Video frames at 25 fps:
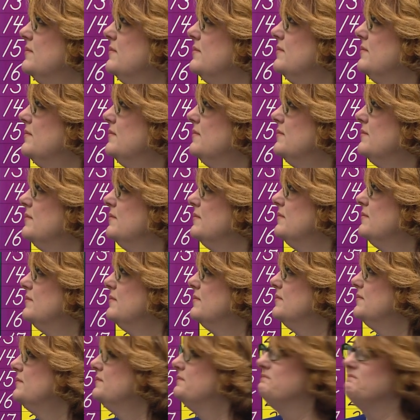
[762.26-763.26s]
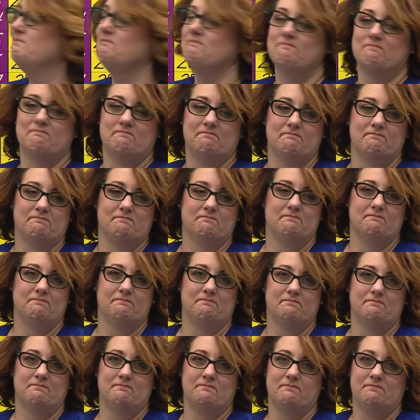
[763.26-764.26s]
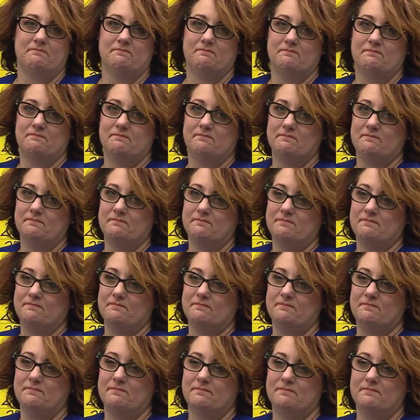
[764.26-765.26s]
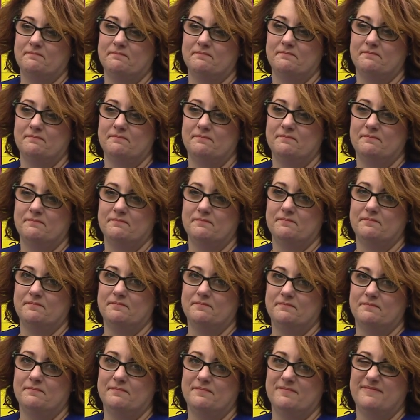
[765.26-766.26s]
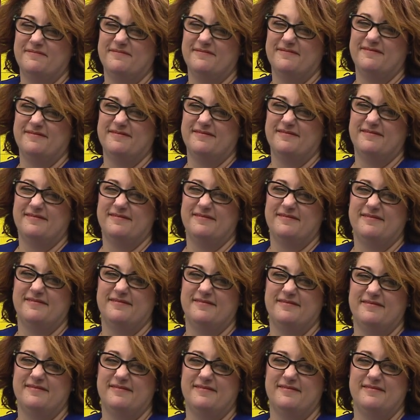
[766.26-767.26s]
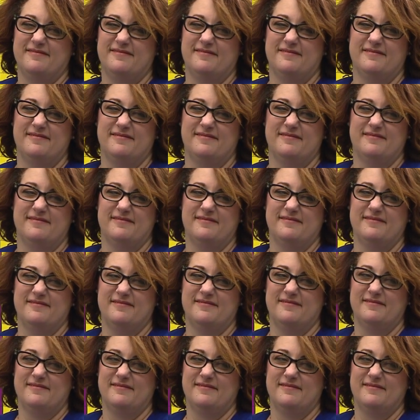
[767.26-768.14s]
(no one is talking)